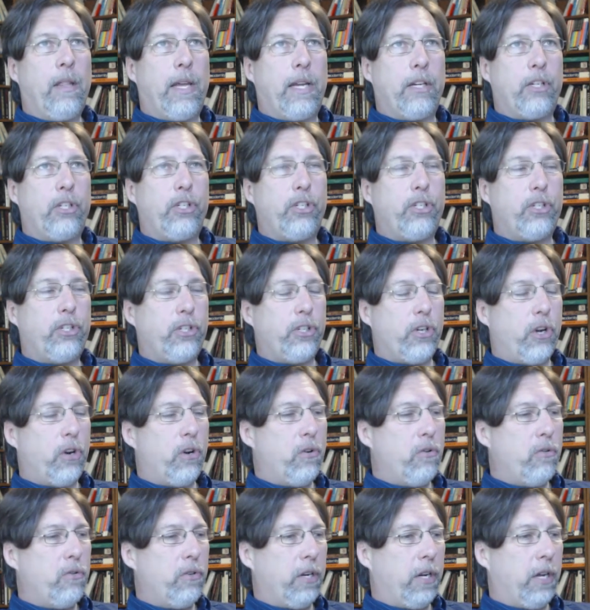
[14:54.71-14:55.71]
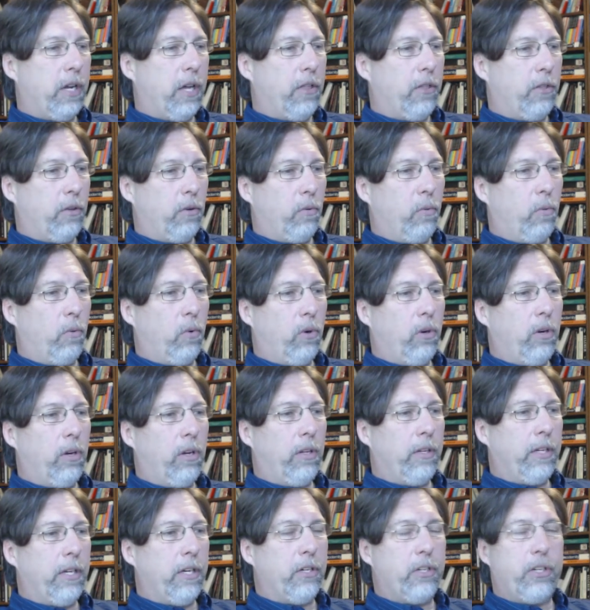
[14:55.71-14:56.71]
that showed the
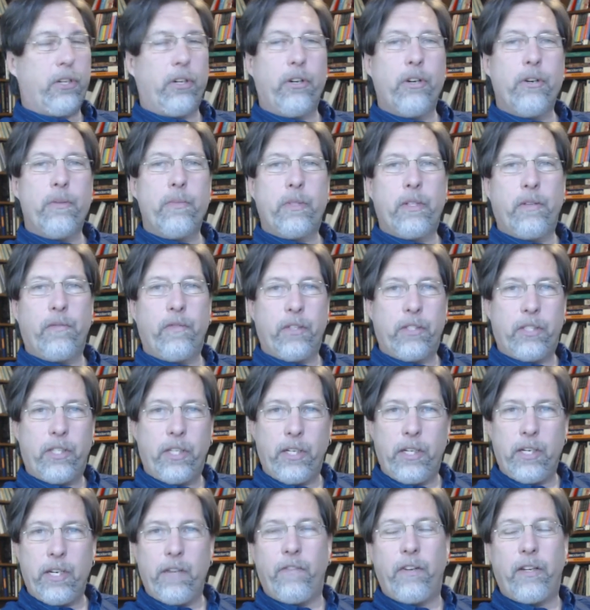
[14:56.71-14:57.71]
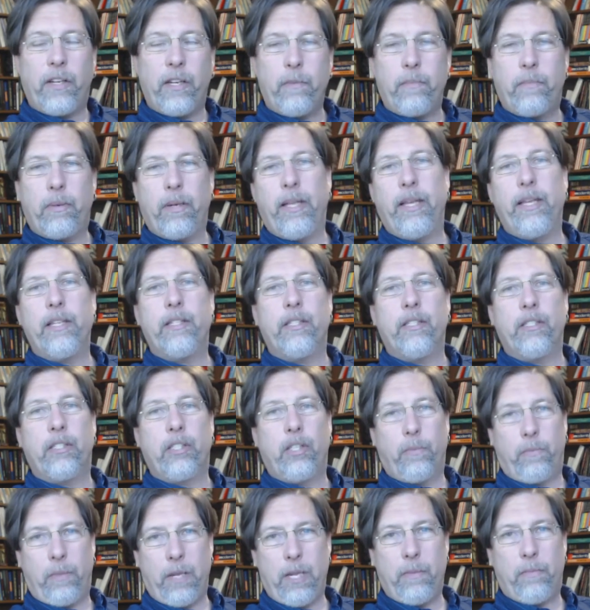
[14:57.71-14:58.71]
world in terms of the significant
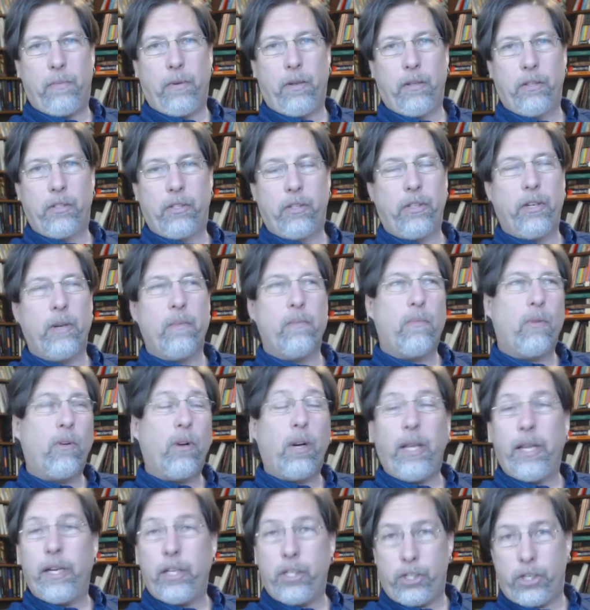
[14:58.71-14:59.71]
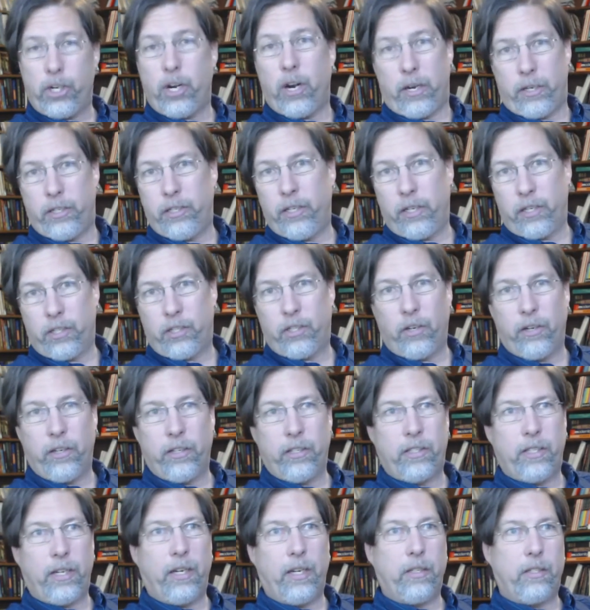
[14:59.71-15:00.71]
places to people. So they're more like charts in a
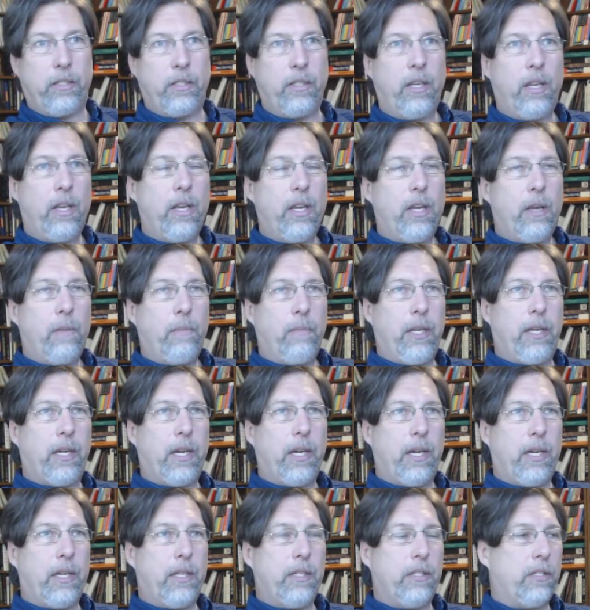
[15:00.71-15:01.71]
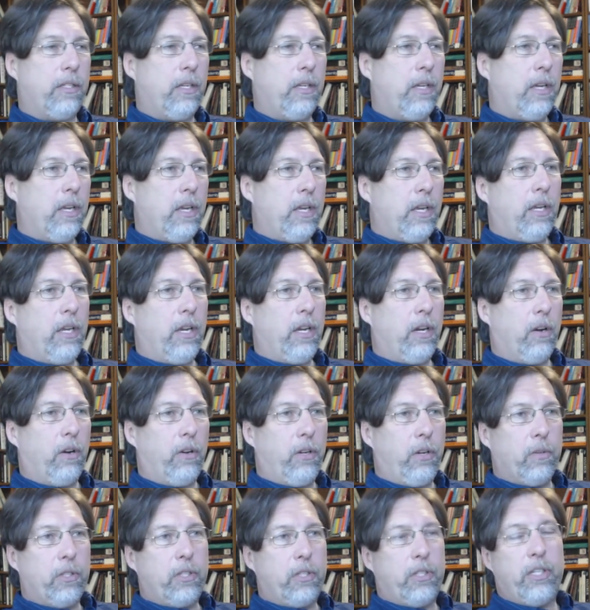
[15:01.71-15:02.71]
certain sense, because
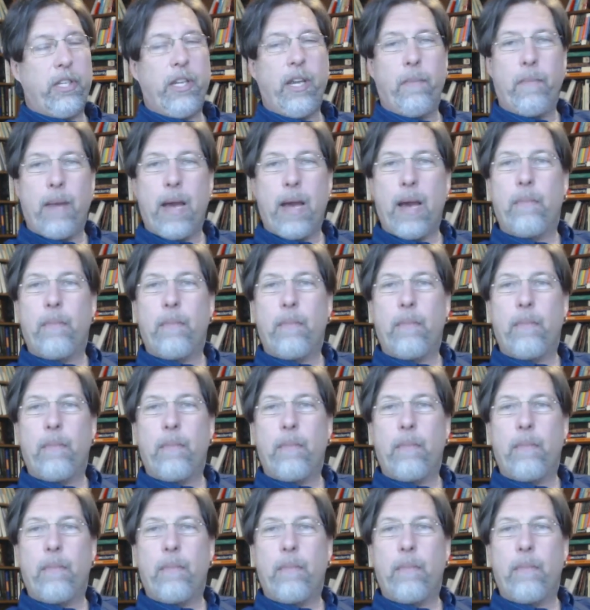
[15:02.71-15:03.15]
you would see a